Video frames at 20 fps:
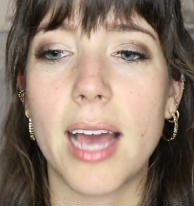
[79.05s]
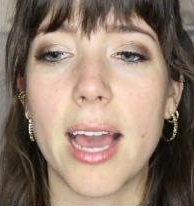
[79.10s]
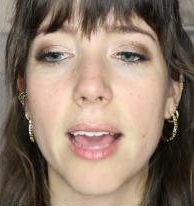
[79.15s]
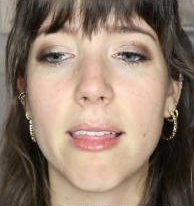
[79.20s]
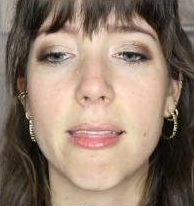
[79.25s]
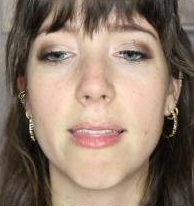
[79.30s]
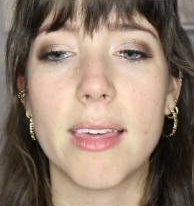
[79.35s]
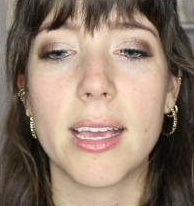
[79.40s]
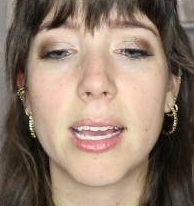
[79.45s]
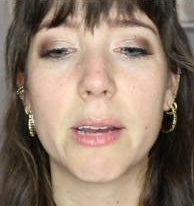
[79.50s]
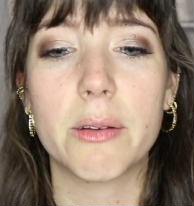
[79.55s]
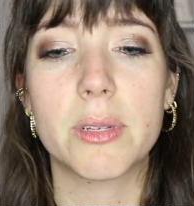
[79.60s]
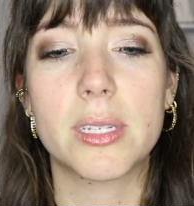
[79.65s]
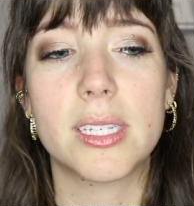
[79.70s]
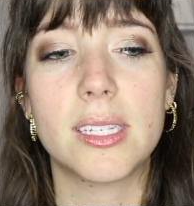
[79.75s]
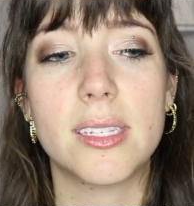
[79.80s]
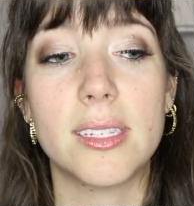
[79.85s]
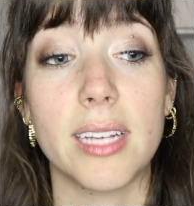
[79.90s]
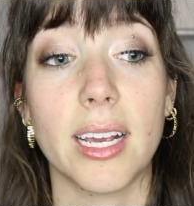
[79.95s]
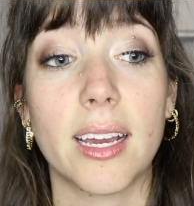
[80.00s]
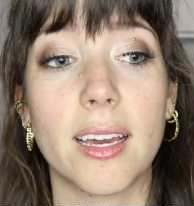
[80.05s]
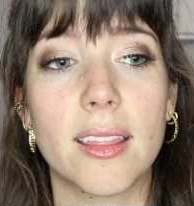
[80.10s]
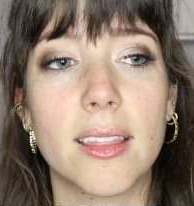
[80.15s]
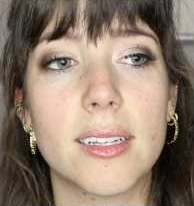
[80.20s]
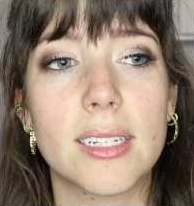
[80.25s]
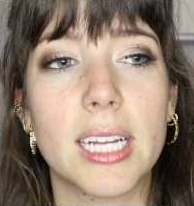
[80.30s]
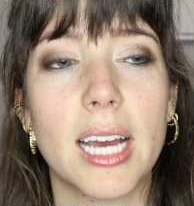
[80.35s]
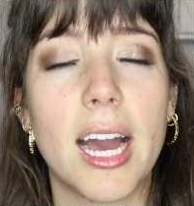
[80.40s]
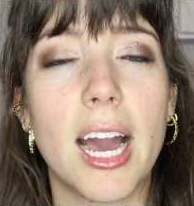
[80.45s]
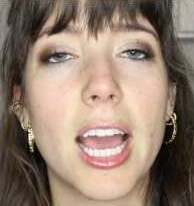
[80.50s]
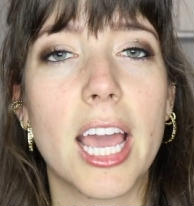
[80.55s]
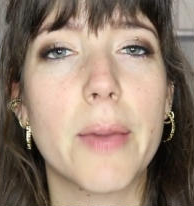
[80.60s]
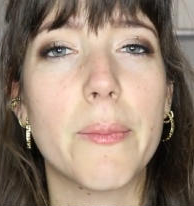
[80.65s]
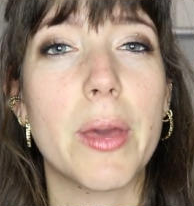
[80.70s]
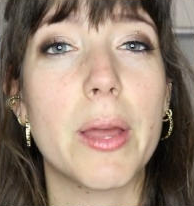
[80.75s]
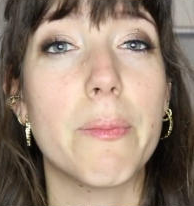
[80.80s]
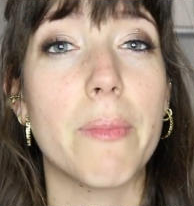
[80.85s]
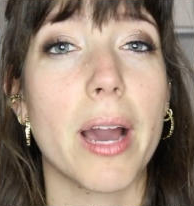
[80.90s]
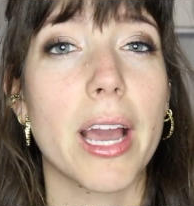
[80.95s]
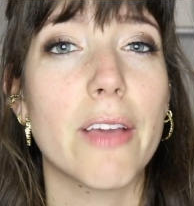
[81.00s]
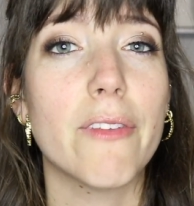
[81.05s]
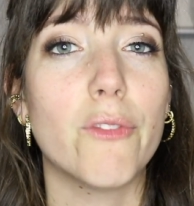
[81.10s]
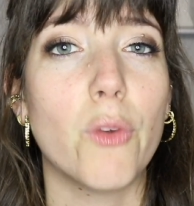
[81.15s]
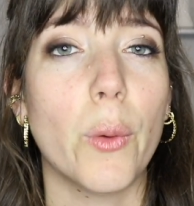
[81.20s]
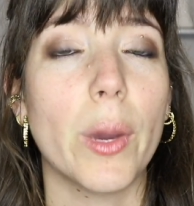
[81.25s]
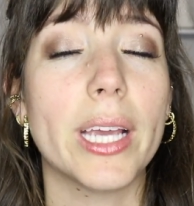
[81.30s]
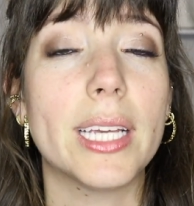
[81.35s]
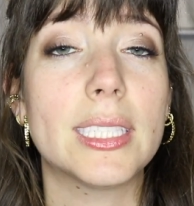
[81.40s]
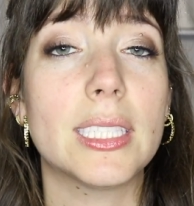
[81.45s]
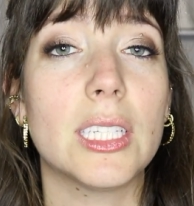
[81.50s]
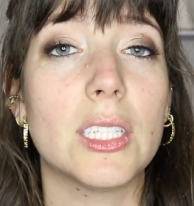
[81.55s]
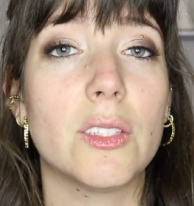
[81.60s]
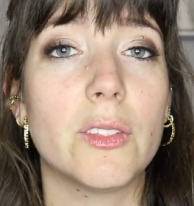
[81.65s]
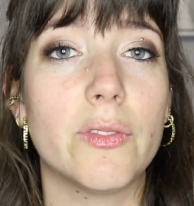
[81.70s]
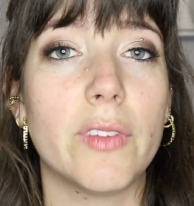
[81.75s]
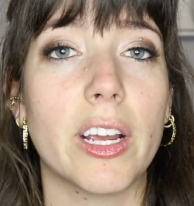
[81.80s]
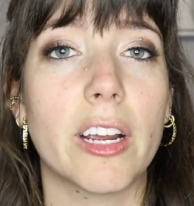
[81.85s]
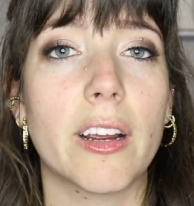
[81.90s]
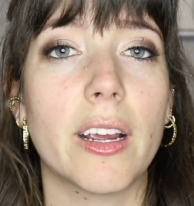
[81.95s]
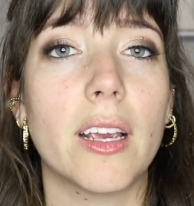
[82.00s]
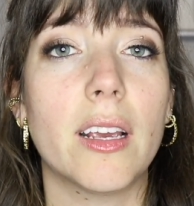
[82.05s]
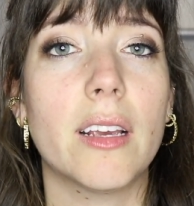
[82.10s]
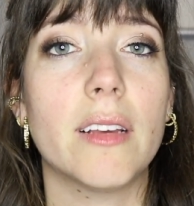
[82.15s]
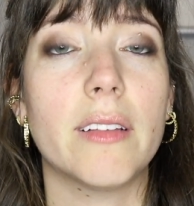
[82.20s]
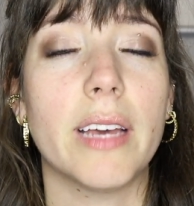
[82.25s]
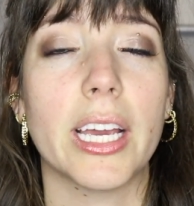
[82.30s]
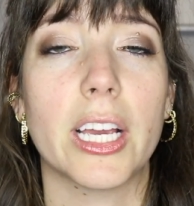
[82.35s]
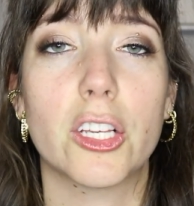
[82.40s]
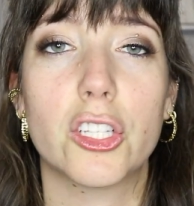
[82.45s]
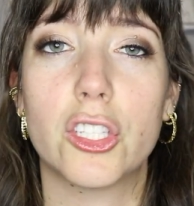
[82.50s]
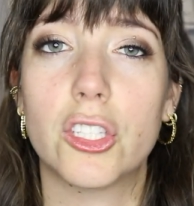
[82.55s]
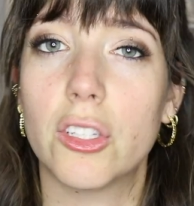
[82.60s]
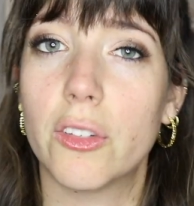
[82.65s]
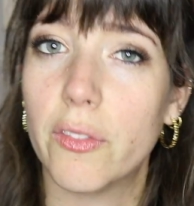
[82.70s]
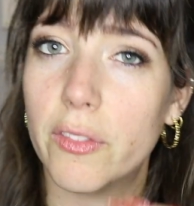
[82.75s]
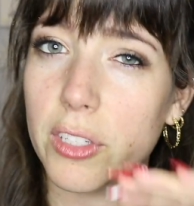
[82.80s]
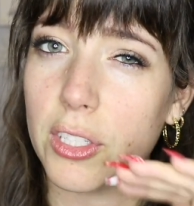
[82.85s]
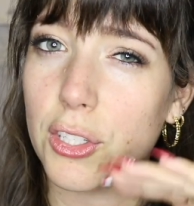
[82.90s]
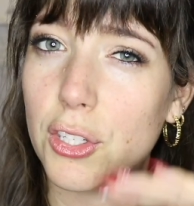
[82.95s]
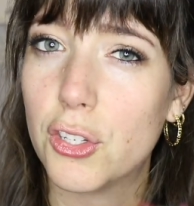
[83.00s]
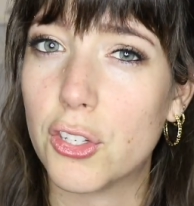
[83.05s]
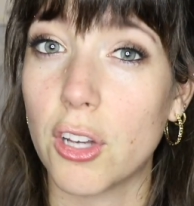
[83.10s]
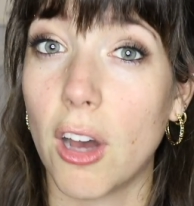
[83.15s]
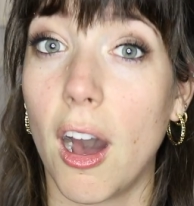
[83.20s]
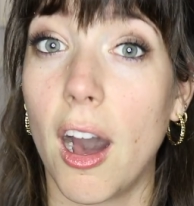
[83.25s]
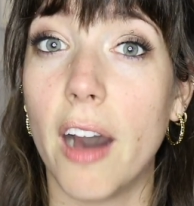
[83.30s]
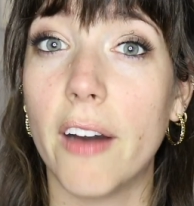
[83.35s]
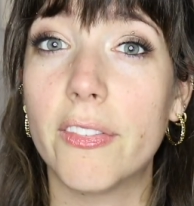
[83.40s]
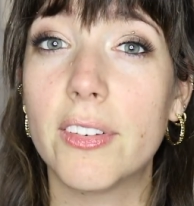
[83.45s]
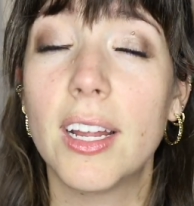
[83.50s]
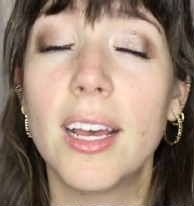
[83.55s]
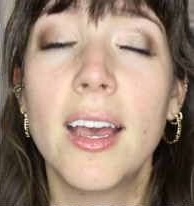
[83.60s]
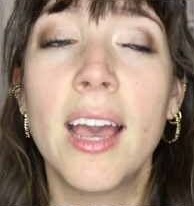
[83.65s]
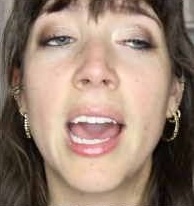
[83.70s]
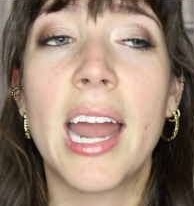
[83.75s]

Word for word: I think I was sick at the time and my voice is very like soft.